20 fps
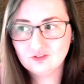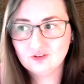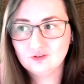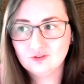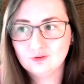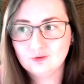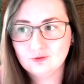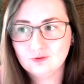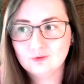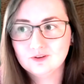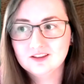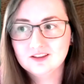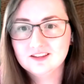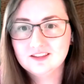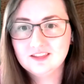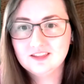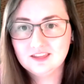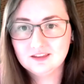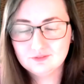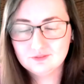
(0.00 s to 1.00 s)
to
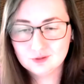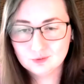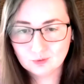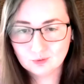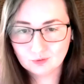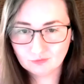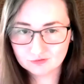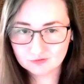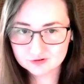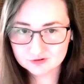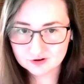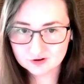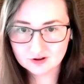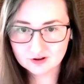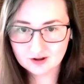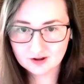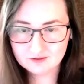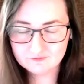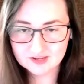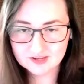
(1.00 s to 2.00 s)
give you a return
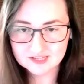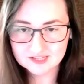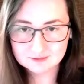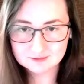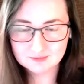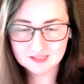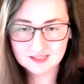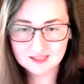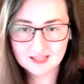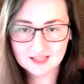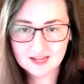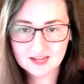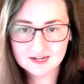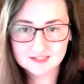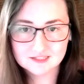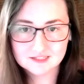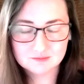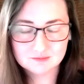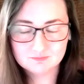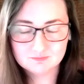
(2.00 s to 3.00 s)
on investment that
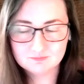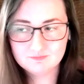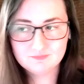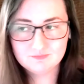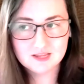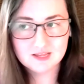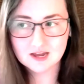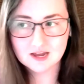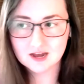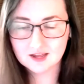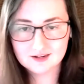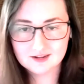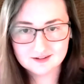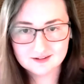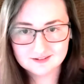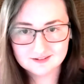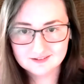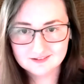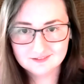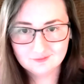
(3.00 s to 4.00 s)
is
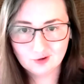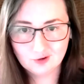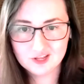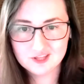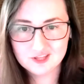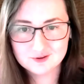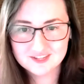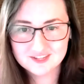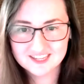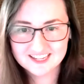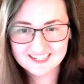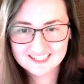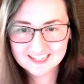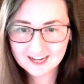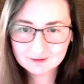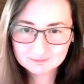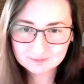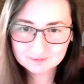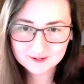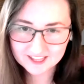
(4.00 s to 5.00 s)
beyond what you can
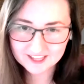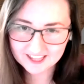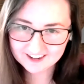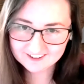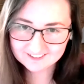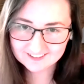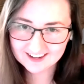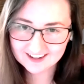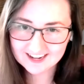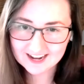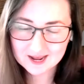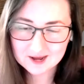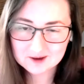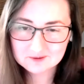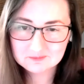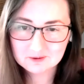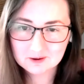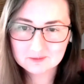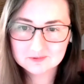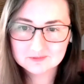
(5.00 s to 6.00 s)
comprehend right now,
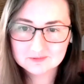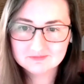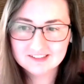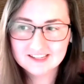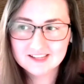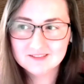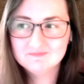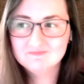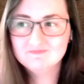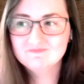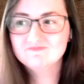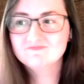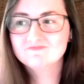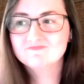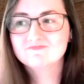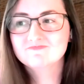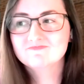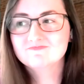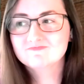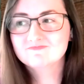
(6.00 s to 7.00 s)
probably.
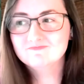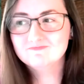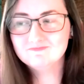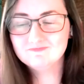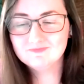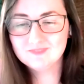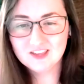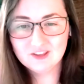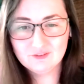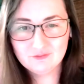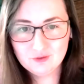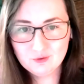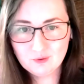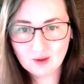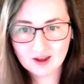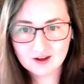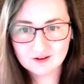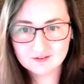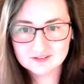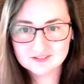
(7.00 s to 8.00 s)
If you
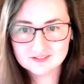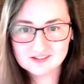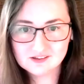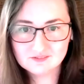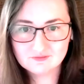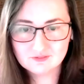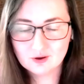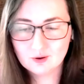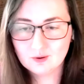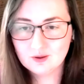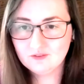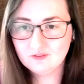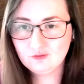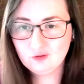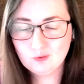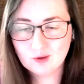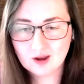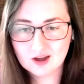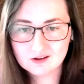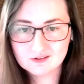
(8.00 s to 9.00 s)
hire a CFO, if
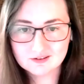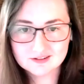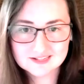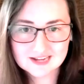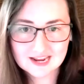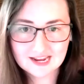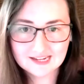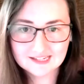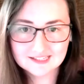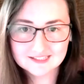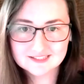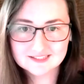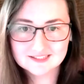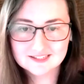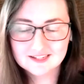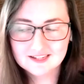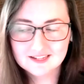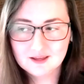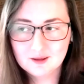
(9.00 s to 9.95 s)
you hire a tax